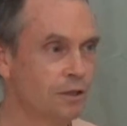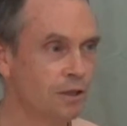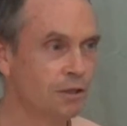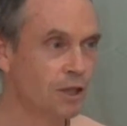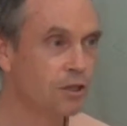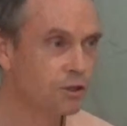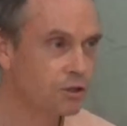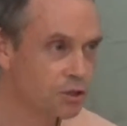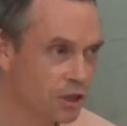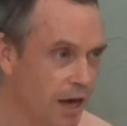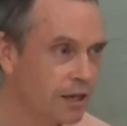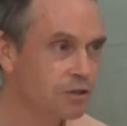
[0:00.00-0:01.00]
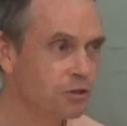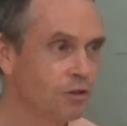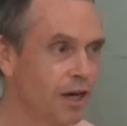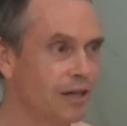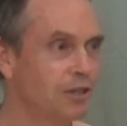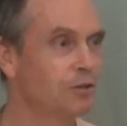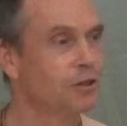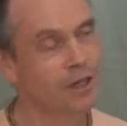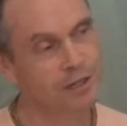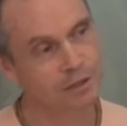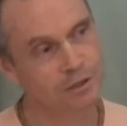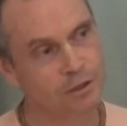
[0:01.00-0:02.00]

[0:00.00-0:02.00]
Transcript: It doesn't satisfy it, right?